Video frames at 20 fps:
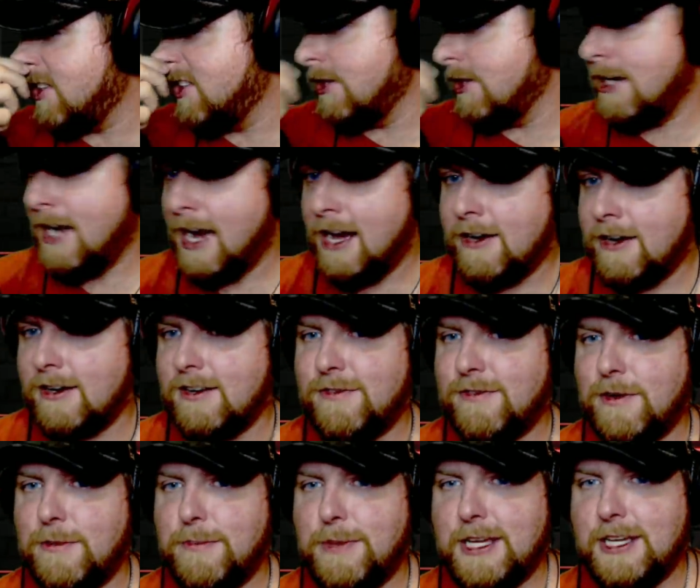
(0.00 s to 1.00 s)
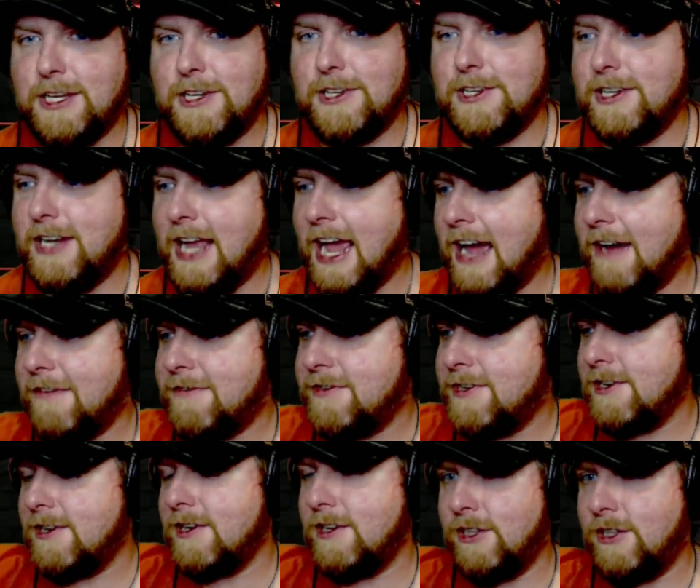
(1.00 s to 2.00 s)
Good honor for being good
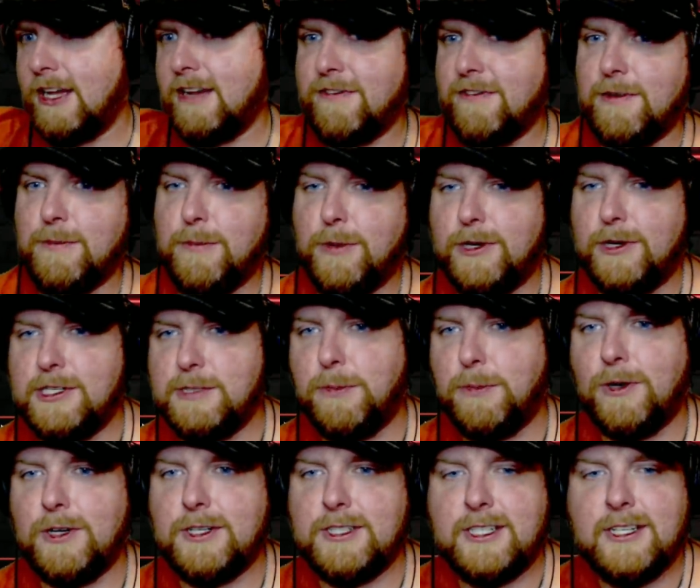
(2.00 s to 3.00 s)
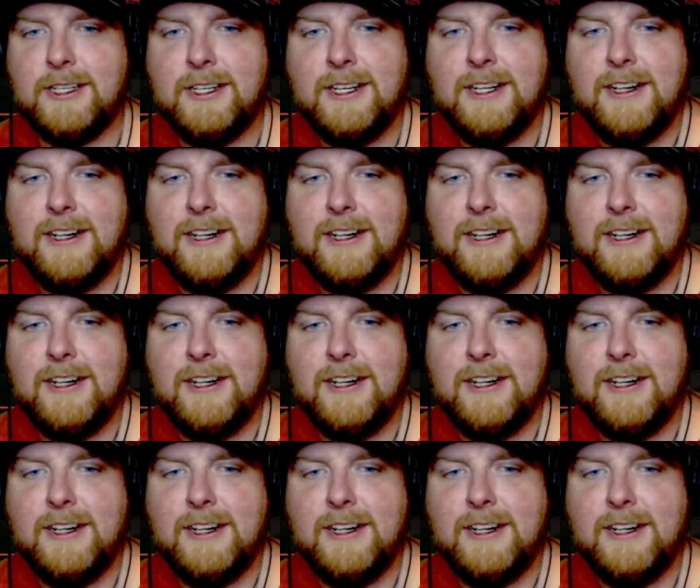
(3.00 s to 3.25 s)
after her life in motorsports